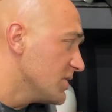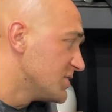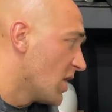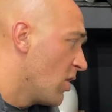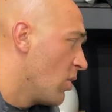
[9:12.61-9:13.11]

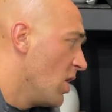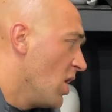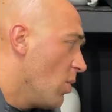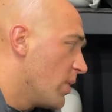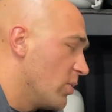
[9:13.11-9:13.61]
So
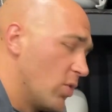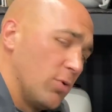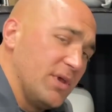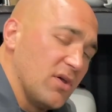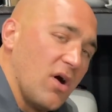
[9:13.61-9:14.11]
we will
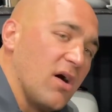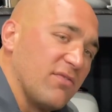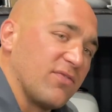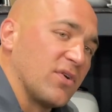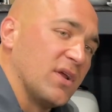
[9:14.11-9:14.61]
be
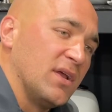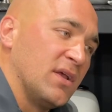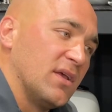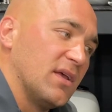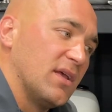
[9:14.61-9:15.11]

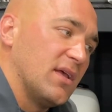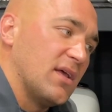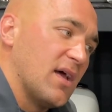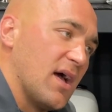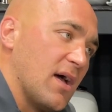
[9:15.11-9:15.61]
offering
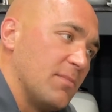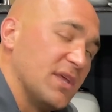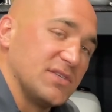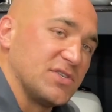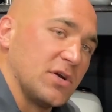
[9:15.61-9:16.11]

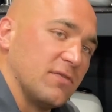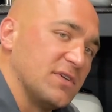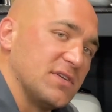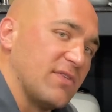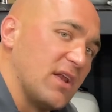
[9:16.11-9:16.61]
this
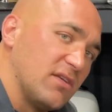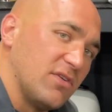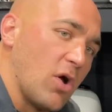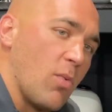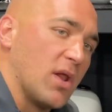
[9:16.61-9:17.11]
service if any of
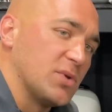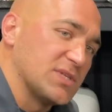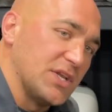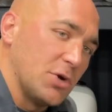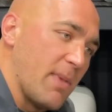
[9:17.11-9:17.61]
y'all want to
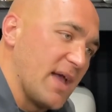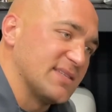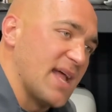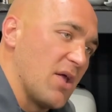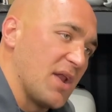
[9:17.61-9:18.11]
send your
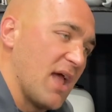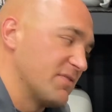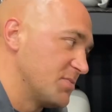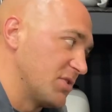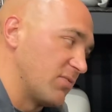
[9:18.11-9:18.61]
bags down and have
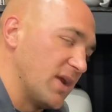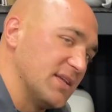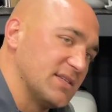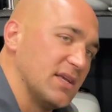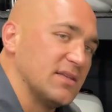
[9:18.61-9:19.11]
us put the
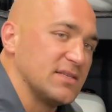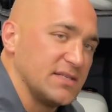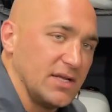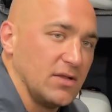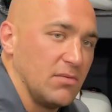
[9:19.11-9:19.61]
rings in,
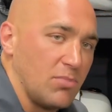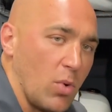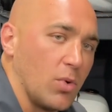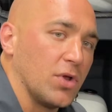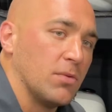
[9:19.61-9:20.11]
seal them,
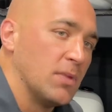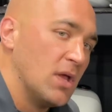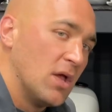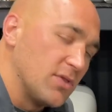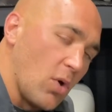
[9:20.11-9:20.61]
port them,
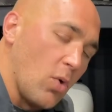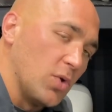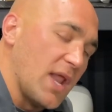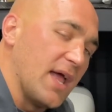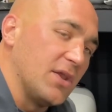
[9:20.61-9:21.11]
the whole
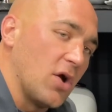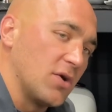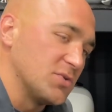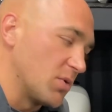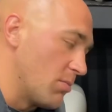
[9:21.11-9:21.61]
9
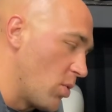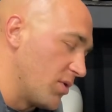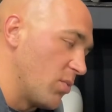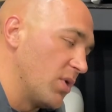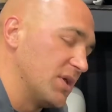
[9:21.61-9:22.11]
yards. We're more
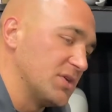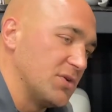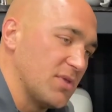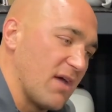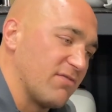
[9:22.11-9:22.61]
than willing to
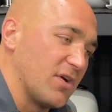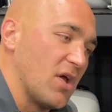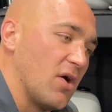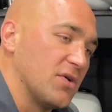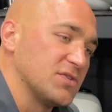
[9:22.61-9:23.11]
do that for
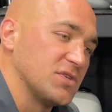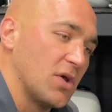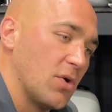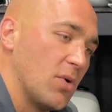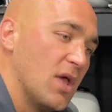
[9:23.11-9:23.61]
y'all.
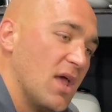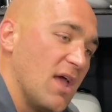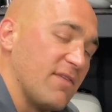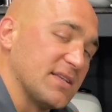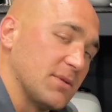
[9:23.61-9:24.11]
So
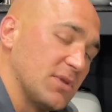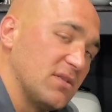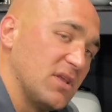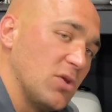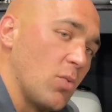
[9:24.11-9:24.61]
if that's
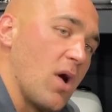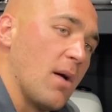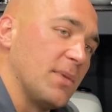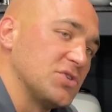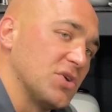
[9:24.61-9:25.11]
something that you
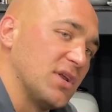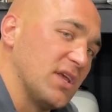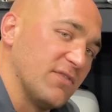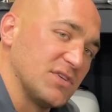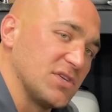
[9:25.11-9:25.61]
want, make sure to
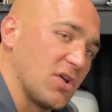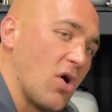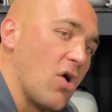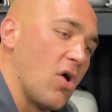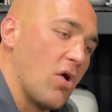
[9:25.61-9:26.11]
give us a
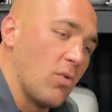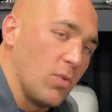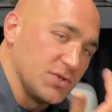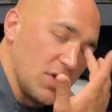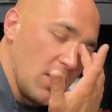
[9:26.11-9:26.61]
call.
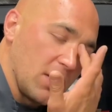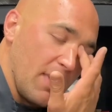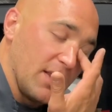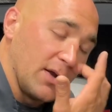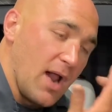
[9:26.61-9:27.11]
We'll talk
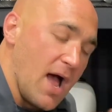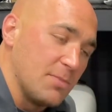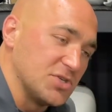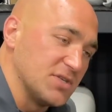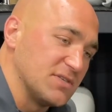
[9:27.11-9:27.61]
about your
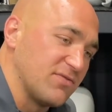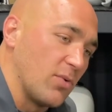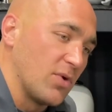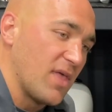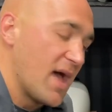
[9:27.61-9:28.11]
options
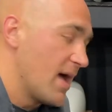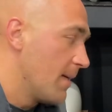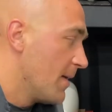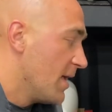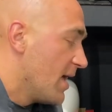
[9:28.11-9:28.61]
for that
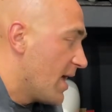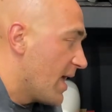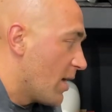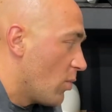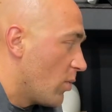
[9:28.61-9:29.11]

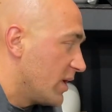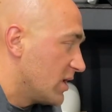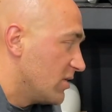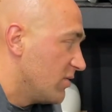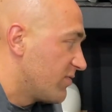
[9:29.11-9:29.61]
and what we
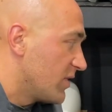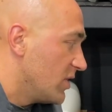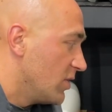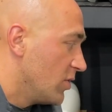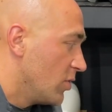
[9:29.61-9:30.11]
can do for
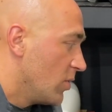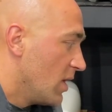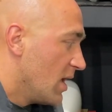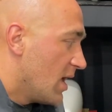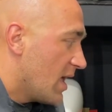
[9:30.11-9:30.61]
you.
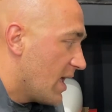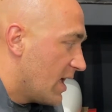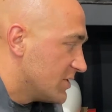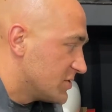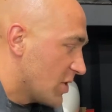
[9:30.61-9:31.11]

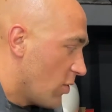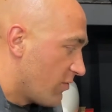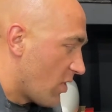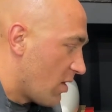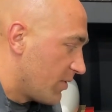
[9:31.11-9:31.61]
And just
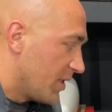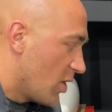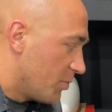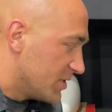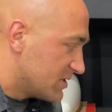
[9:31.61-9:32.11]
overall, really
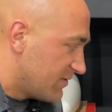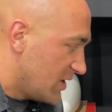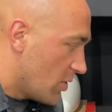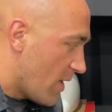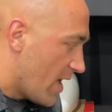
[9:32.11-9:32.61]
hope this
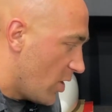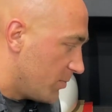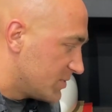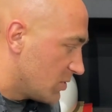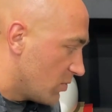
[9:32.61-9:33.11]
video
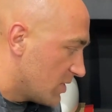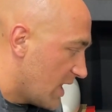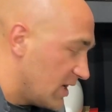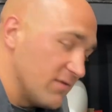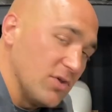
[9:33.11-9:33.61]
helped
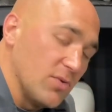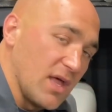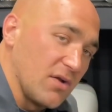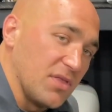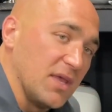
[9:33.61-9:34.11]
any of you
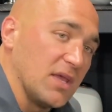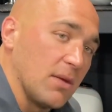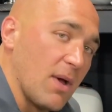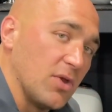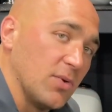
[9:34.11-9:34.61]
that are thinking
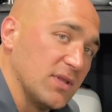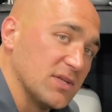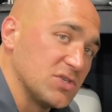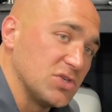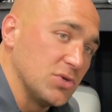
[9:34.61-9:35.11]
about doing
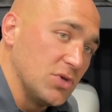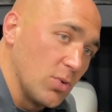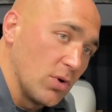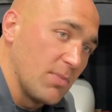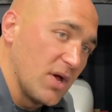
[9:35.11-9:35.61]
this to
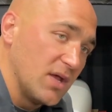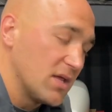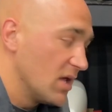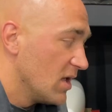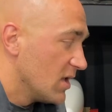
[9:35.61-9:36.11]
your bike,
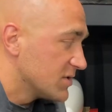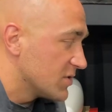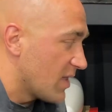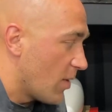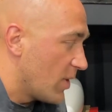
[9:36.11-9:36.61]

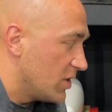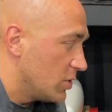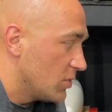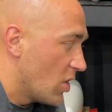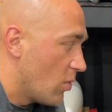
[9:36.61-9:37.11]
so that way
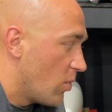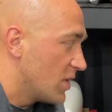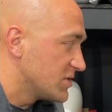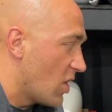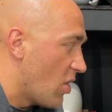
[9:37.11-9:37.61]
you know
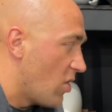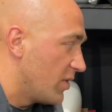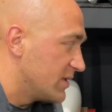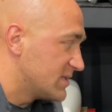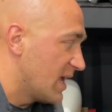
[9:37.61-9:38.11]
what's all
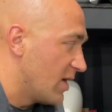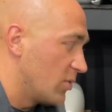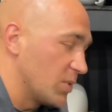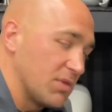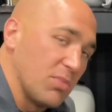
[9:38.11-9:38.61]

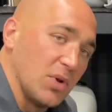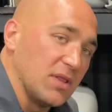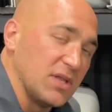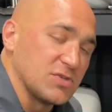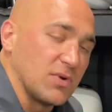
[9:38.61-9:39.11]
entailed with
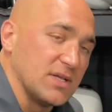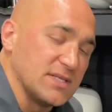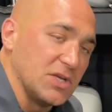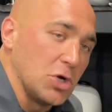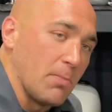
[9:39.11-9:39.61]
putting these rings
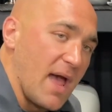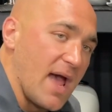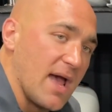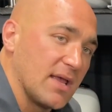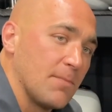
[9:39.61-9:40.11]
in your
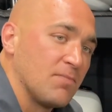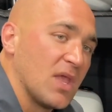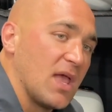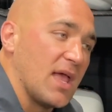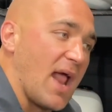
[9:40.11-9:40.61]
bag
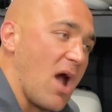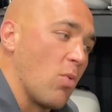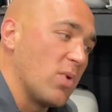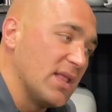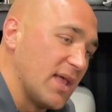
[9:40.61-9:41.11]
and how
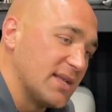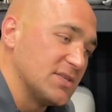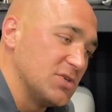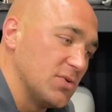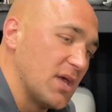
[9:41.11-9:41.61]
we like
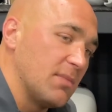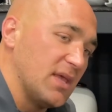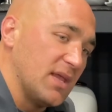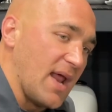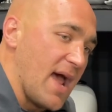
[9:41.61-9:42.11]
to do them
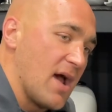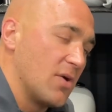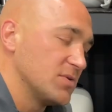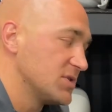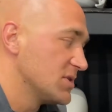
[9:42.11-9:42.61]

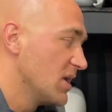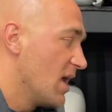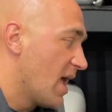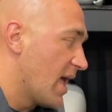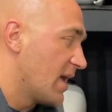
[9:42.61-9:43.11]
in-house.
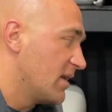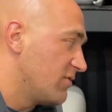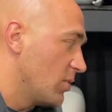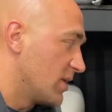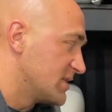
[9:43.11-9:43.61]
And
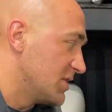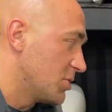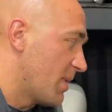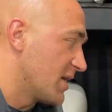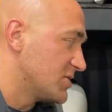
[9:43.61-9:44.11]
if you want to send
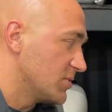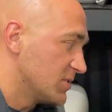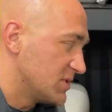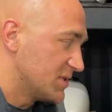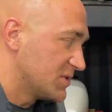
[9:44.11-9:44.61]
your bags to
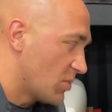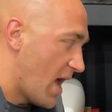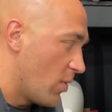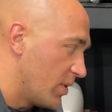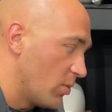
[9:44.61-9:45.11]
us, this is
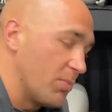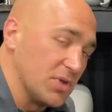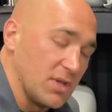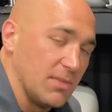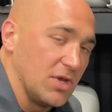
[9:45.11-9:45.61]
how we will
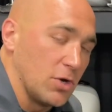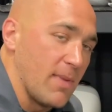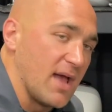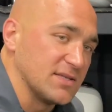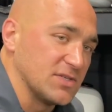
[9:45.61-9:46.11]
put them in your
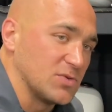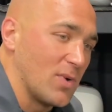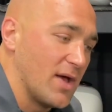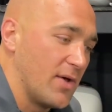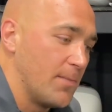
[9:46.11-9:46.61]
bags as
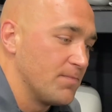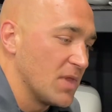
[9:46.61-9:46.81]
well.